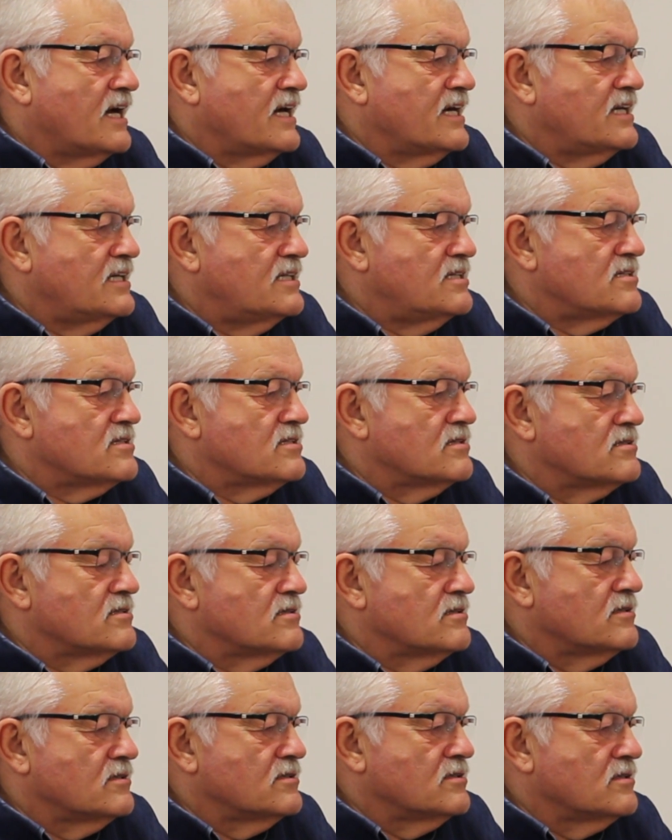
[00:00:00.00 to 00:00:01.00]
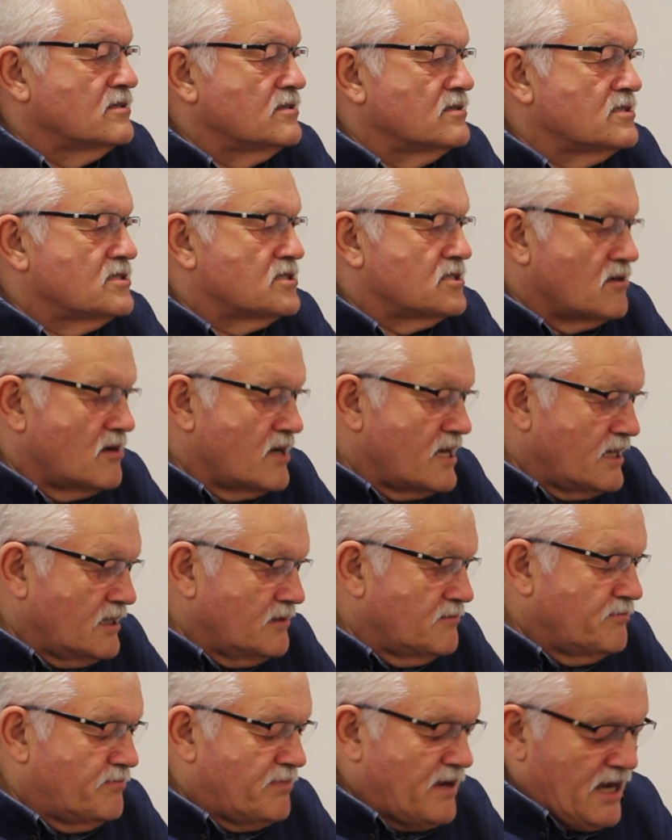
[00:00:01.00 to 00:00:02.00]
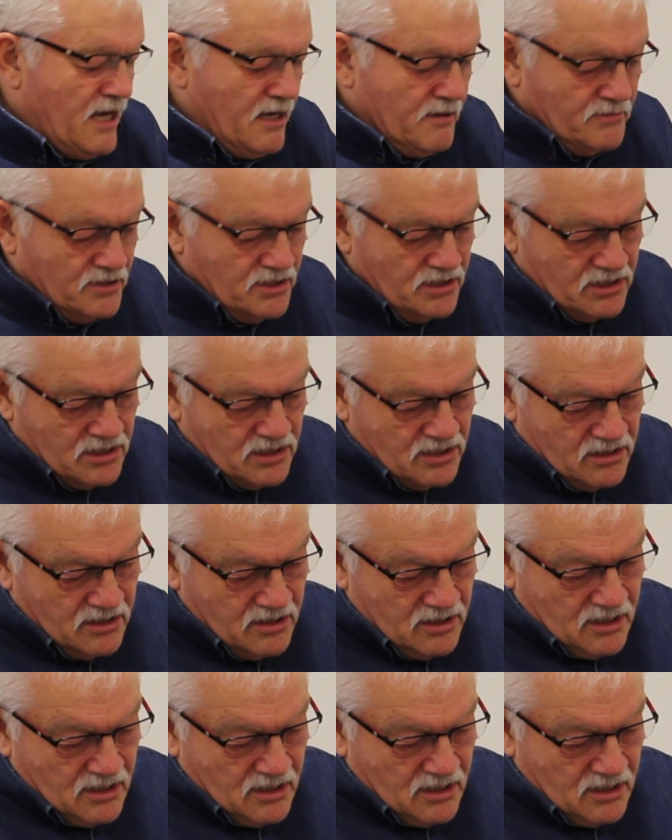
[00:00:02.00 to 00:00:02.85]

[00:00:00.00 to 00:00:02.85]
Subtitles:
a sight impairment,